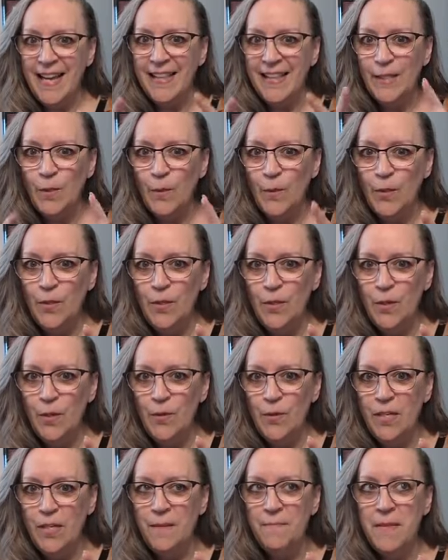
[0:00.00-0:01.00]
This was new
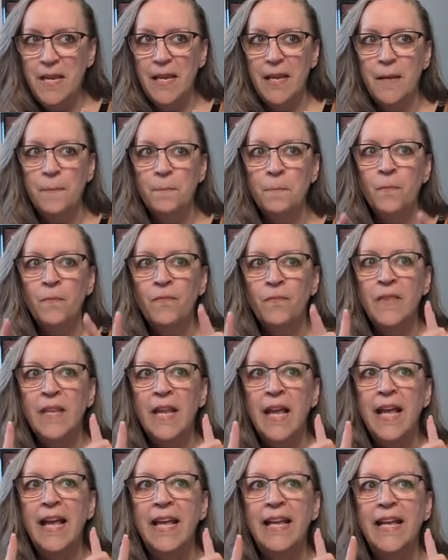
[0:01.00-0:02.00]
to me.
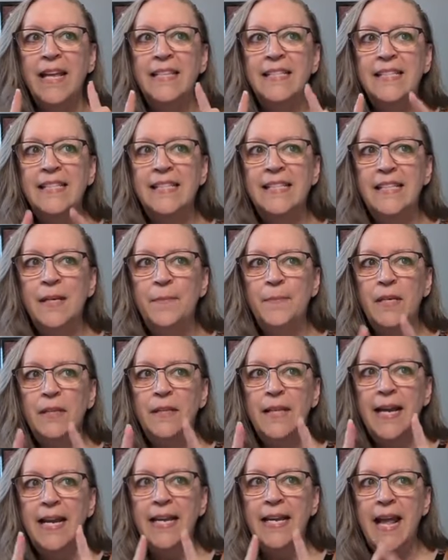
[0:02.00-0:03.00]
It can
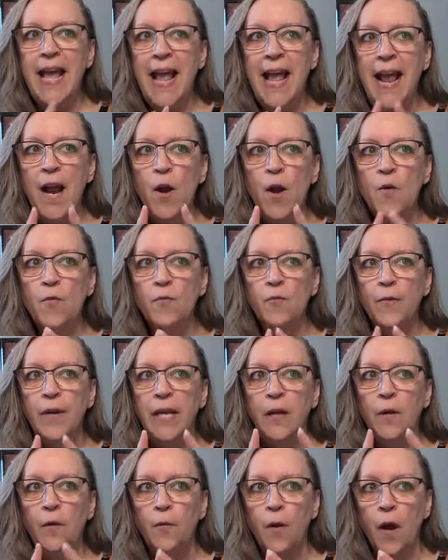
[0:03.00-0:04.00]
stimulate hair
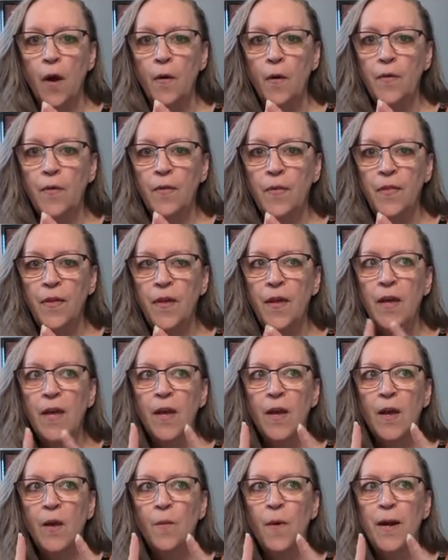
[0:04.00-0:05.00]
regrowth
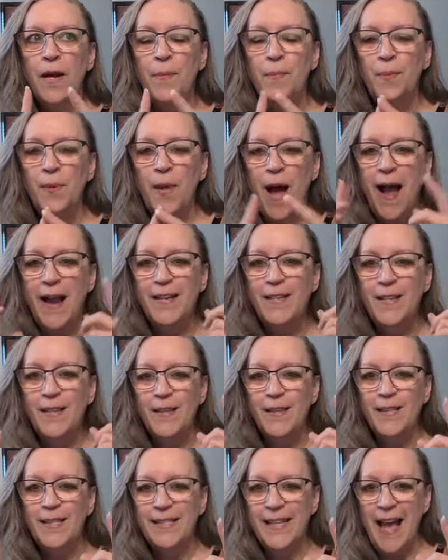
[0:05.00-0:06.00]
when applied to
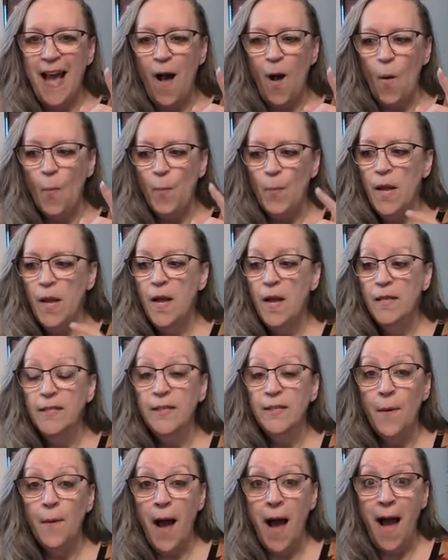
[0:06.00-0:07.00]
the scalp.
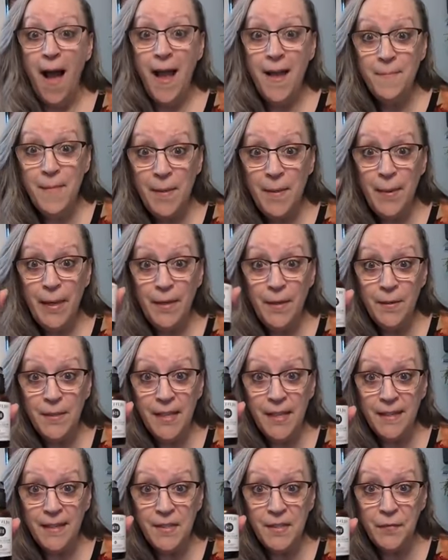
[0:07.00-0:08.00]
So I may be
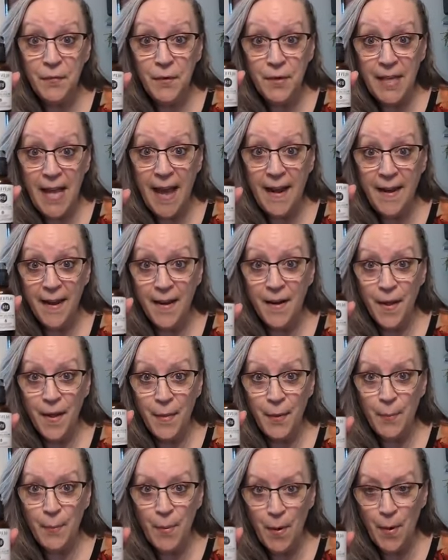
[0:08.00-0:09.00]
using this for yet
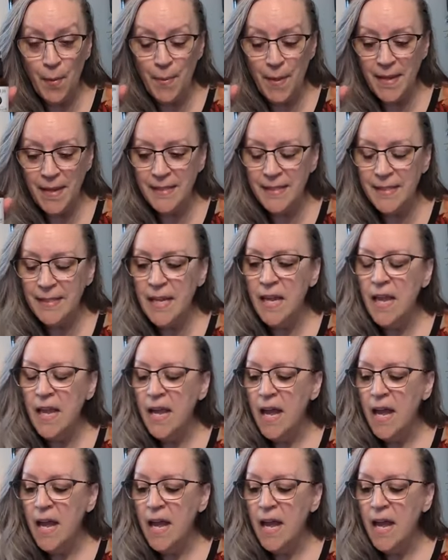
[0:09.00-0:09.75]
another purpose.